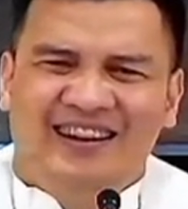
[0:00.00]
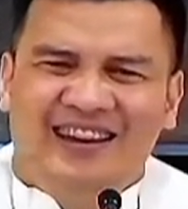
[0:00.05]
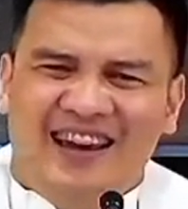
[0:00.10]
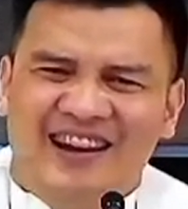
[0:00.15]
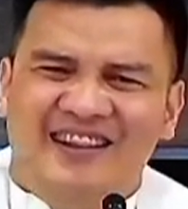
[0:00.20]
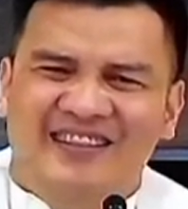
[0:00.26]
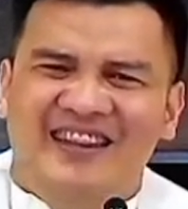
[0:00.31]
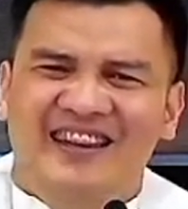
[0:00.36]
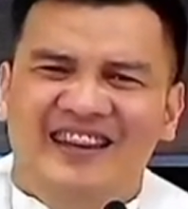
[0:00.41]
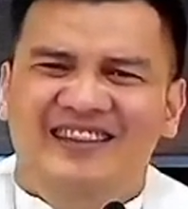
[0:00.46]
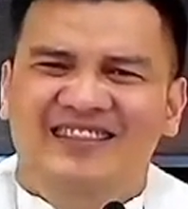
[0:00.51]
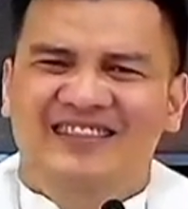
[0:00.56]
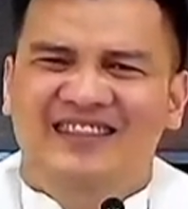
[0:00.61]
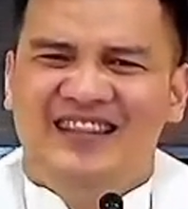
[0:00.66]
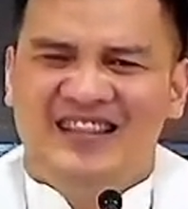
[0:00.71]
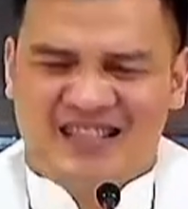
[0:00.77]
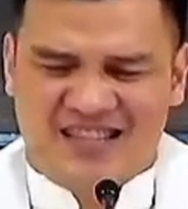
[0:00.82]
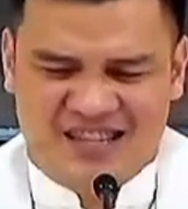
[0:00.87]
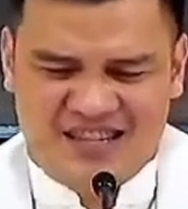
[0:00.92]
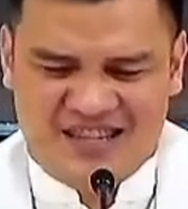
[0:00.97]
And I think
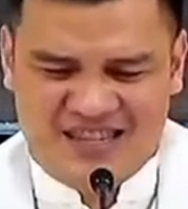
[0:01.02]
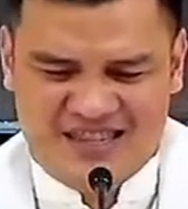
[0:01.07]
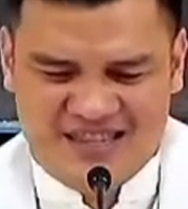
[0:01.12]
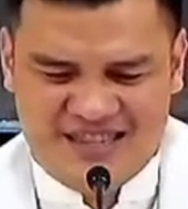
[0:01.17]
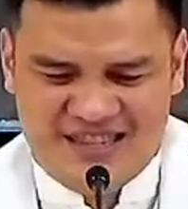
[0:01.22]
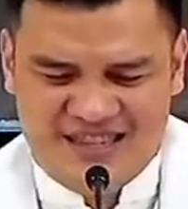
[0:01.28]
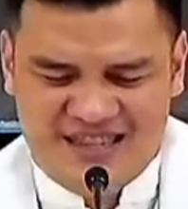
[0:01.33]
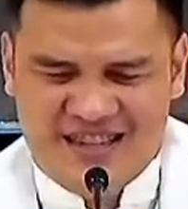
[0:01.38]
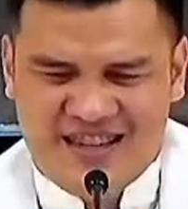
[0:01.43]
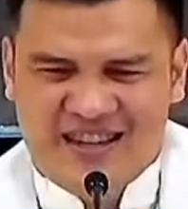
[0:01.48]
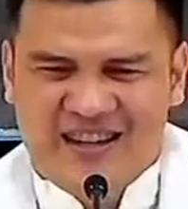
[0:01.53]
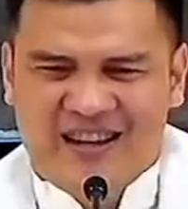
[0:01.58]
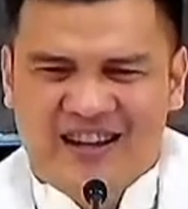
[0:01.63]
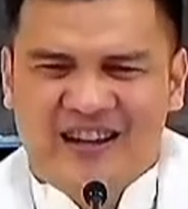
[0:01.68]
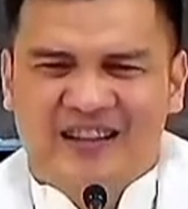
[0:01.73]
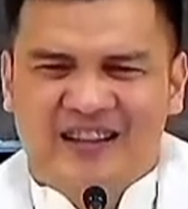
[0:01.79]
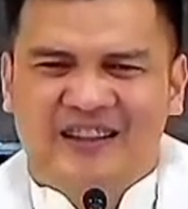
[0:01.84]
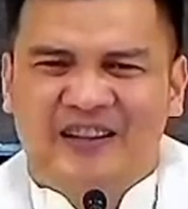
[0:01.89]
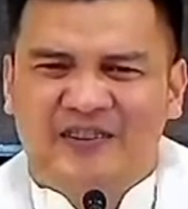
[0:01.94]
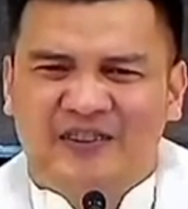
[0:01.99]
this is
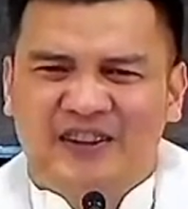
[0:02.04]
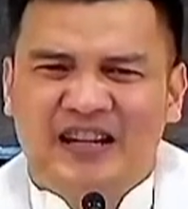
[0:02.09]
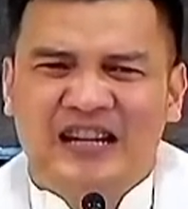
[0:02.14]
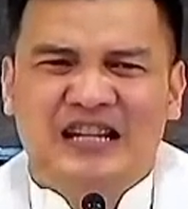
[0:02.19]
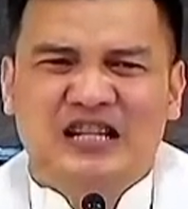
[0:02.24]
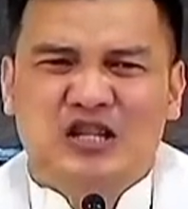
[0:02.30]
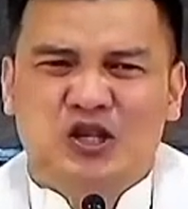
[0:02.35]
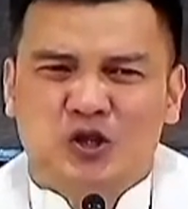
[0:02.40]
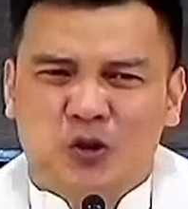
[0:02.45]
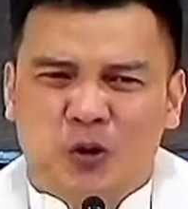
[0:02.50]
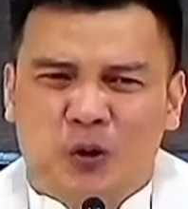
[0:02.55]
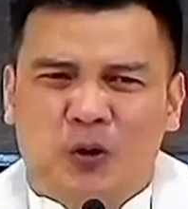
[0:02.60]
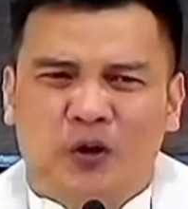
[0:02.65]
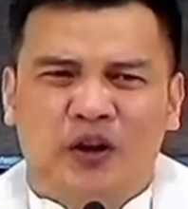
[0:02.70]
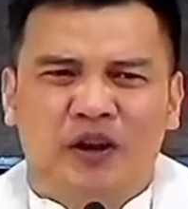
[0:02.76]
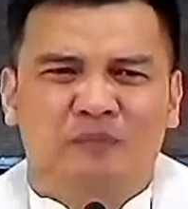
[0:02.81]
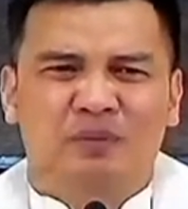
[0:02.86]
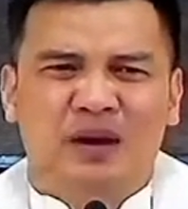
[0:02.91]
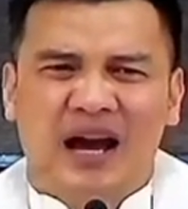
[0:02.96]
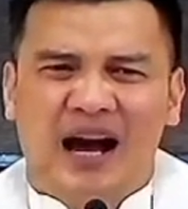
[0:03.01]
the real
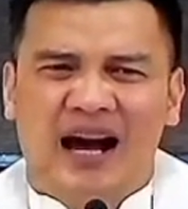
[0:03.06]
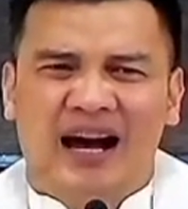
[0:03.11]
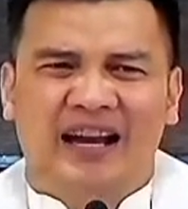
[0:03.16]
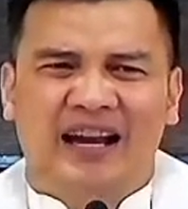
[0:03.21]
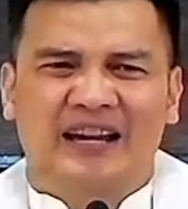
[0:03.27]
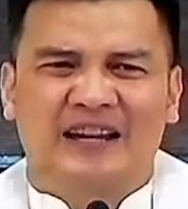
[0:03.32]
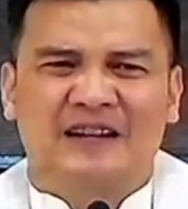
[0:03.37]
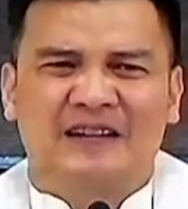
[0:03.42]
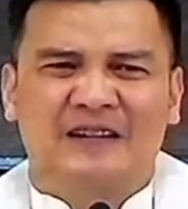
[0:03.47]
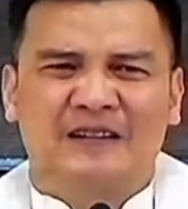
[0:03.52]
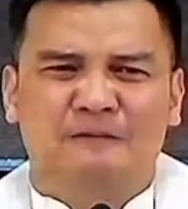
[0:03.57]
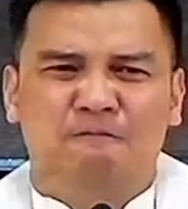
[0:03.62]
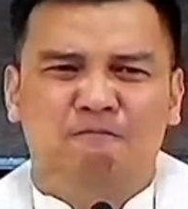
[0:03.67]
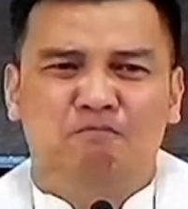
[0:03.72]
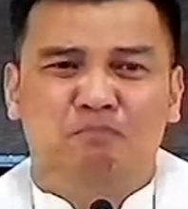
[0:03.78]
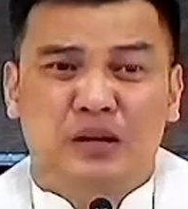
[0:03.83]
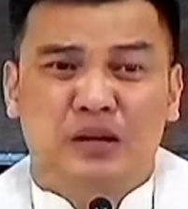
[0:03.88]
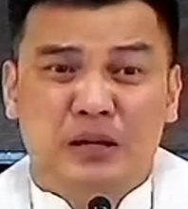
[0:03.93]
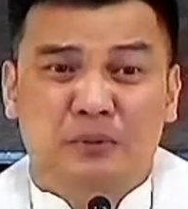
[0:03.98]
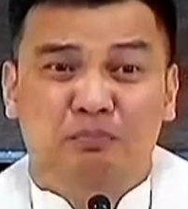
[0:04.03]
story behind
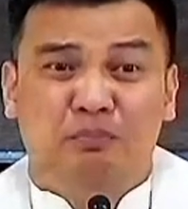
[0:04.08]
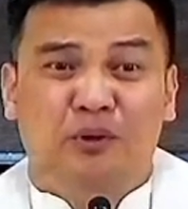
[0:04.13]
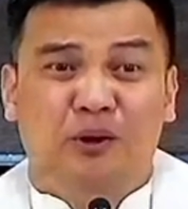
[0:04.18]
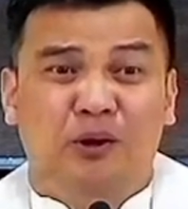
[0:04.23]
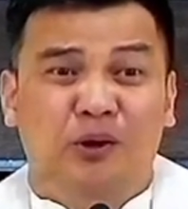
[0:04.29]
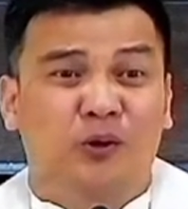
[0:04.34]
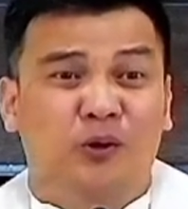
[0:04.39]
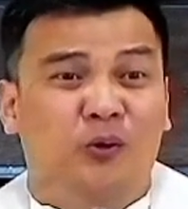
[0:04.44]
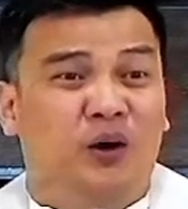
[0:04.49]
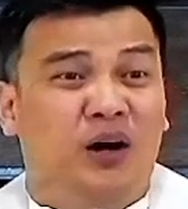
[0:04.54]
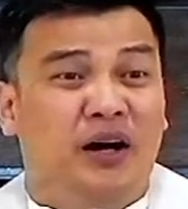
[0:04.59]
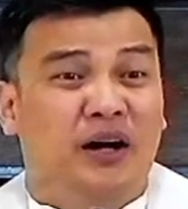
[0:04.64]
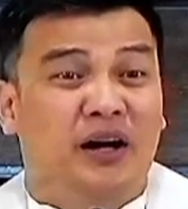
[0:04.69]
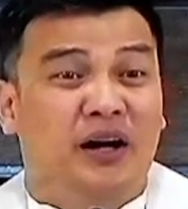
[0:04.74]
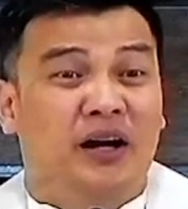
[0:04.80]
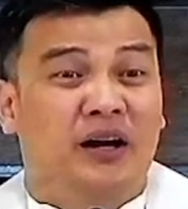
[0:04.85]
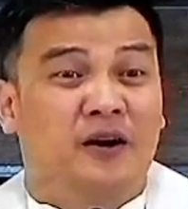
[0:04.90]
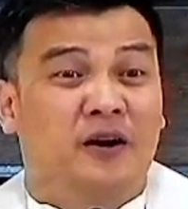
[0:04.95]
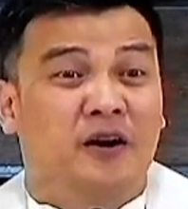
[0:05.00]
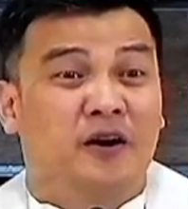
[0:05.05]
people who
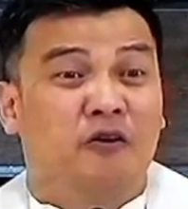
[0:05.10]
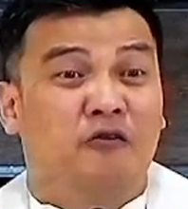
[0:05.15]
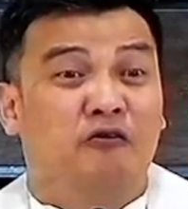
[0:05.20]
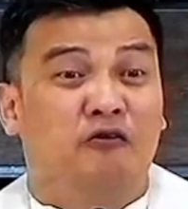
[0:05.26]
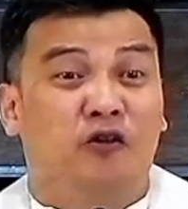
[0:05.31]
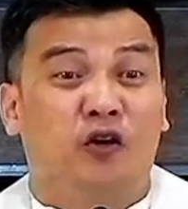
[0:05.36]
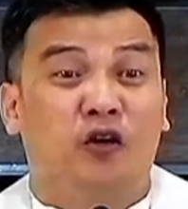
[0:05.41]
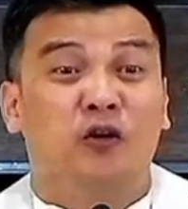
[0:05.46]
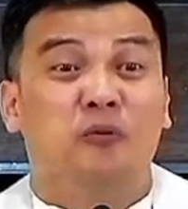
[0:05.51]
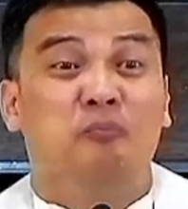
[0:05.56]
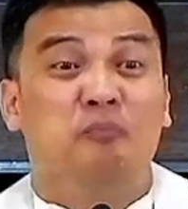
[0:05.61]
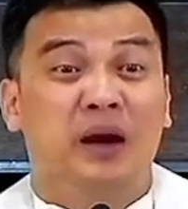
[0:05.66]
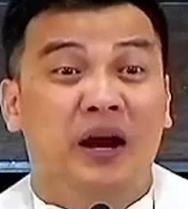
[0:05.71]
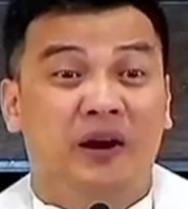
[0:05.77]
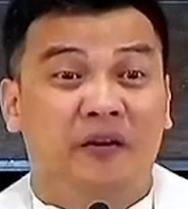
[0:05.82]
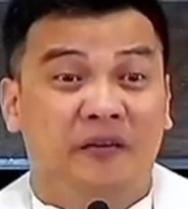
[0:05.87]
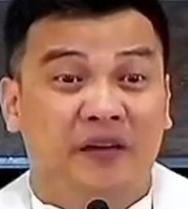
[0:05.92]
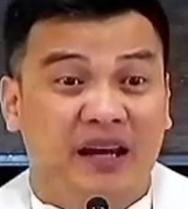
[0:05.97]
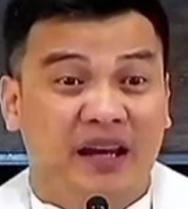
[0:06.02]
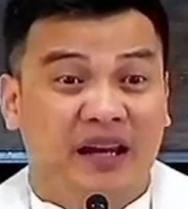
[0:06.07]
are
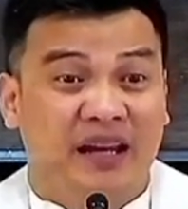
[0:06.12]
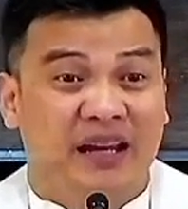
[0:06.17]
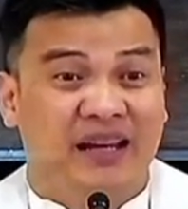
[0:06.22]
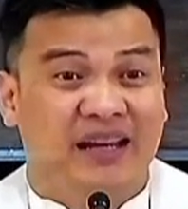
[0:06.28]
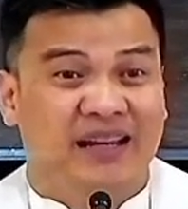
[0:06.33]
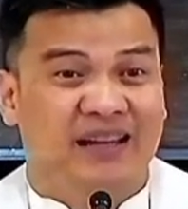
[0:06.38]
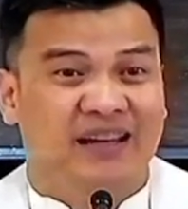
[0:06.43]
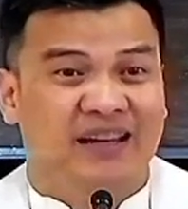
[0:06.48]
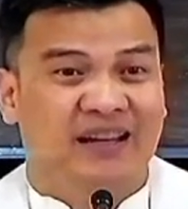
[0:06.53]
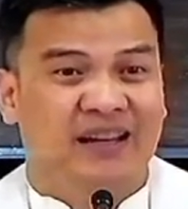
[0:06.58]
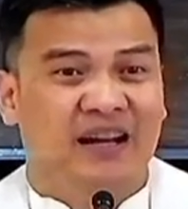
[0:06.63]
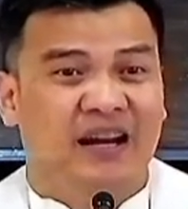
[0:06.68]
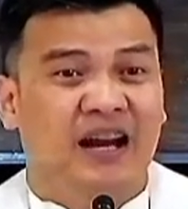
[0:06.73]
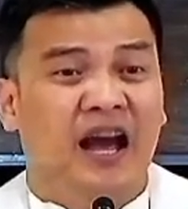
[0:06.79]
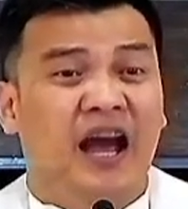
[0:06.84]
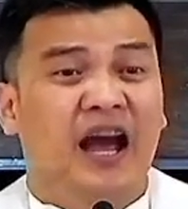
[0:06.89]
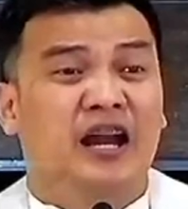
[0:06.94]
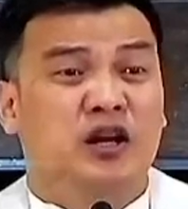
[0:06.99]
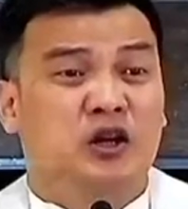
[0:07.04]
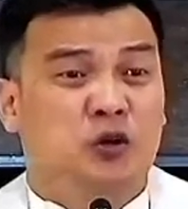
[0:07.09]
forbearing,
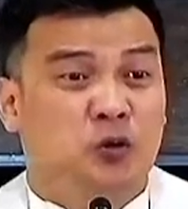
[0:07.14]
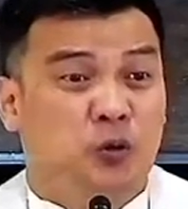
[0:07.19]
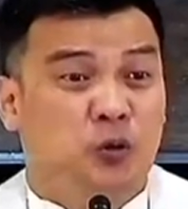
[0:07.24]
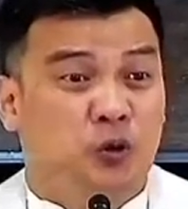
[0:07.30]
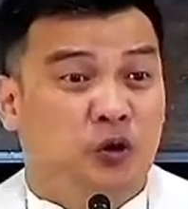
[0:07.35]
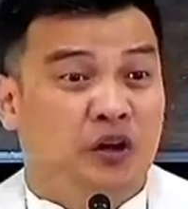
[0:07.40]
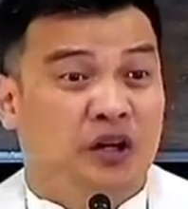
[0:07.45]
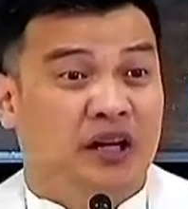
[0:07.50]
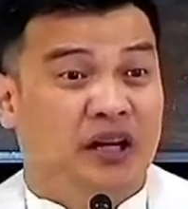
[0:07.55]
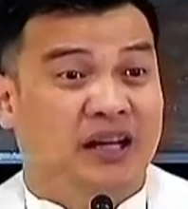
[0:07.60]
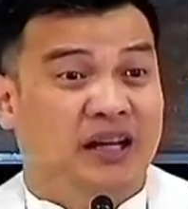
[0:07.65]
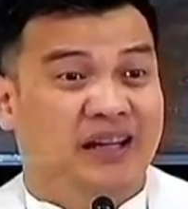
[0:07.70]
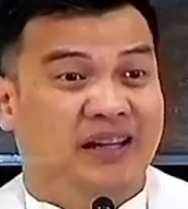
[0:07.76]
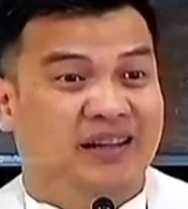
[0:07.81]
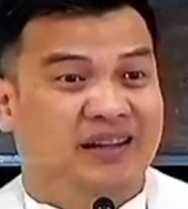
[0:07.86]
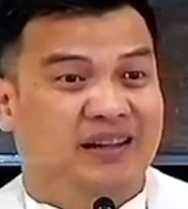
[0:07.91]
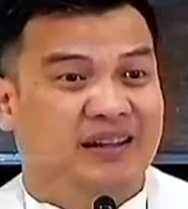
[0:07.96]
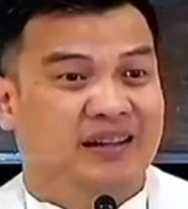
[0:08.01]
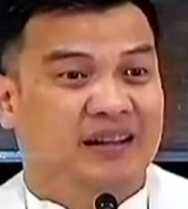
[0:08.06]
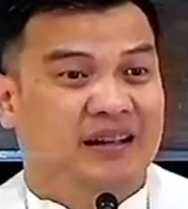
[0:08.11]
enduring,